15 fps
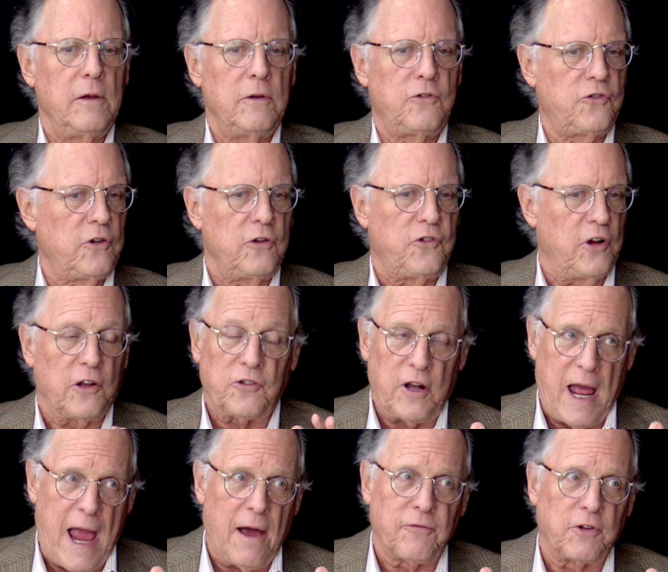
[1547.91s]
she doesn't
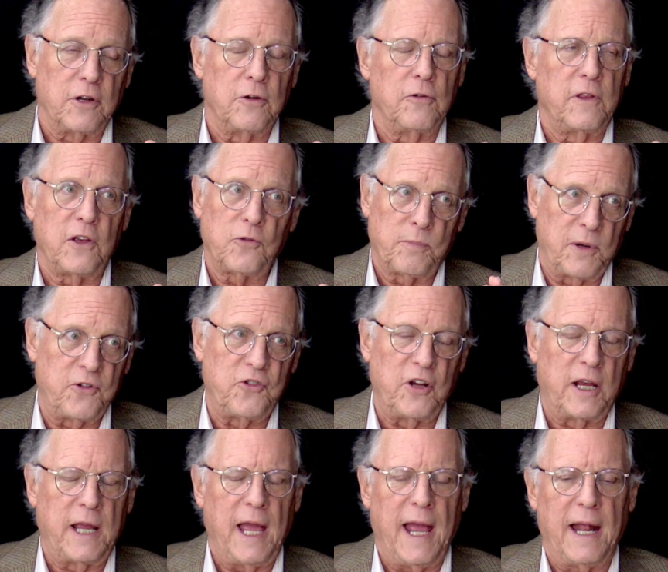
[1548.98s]
have to do this, but
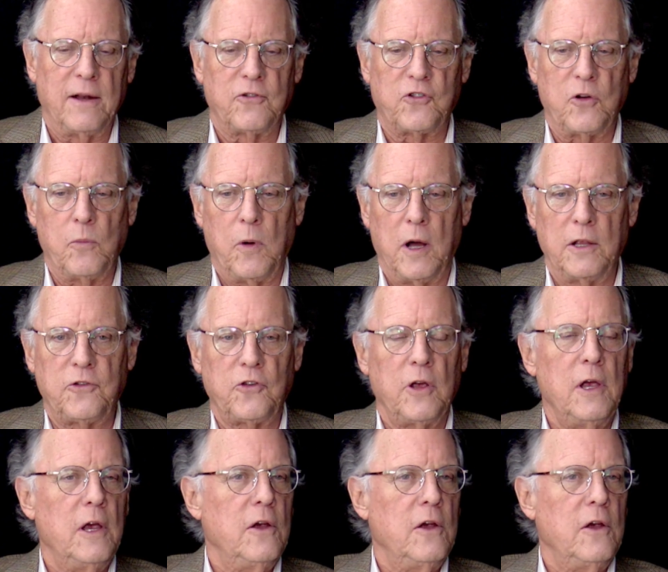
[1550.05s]
she can if she wants.